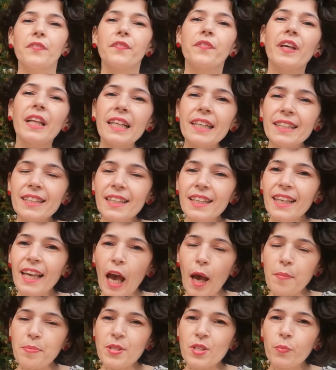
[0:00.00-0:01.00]
Fill in the
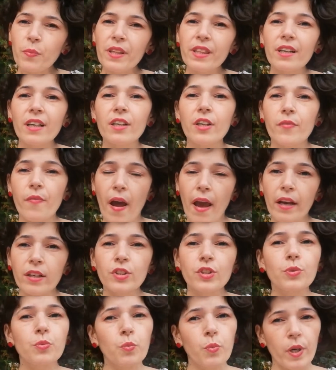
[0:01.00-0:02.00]
gaps with the
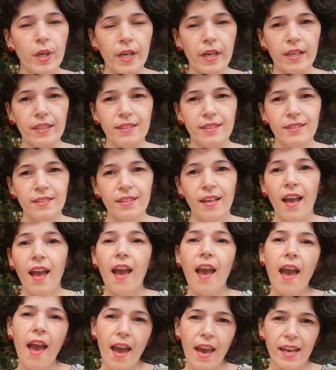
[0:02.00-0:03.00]
correct word.
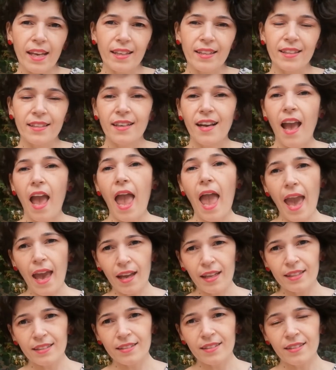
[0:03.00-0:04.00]
A.
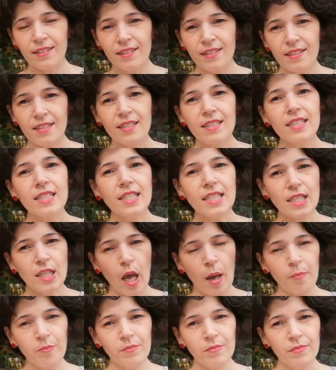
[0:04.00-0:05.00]
N.
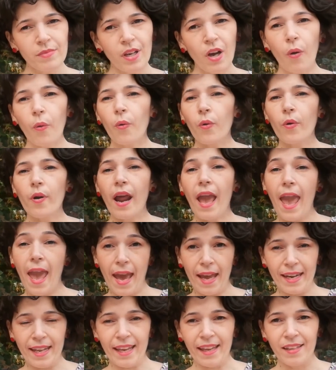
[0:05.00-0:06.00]
Some or
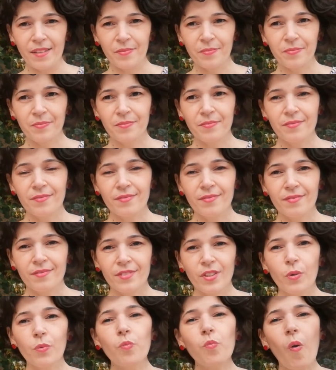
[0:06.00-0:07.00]
any.
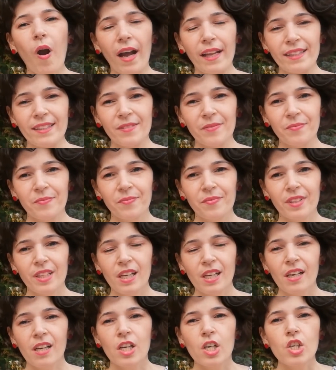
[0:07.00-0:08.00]
1.
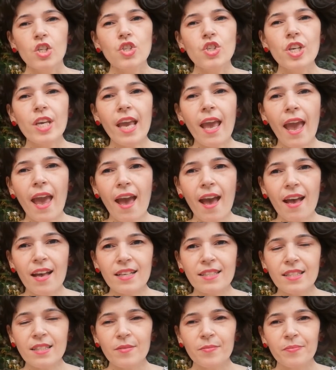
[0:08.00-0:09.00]
She
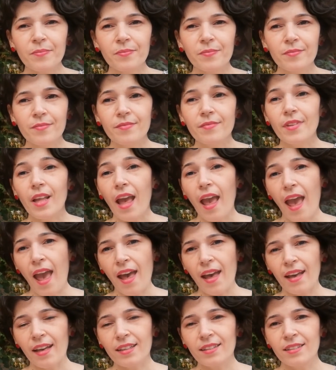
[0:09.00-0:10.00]
has
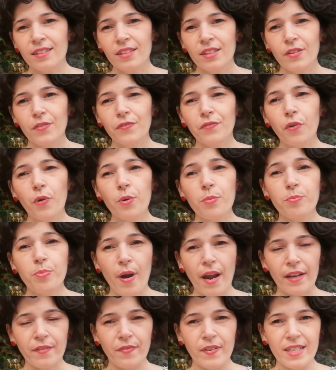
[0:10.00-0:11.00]
egg for
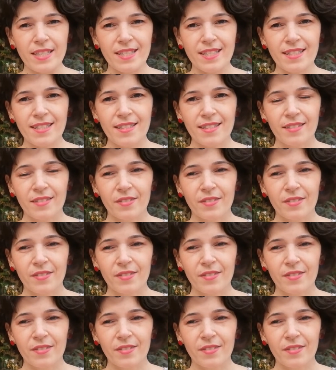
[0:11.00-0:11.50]
breakfast.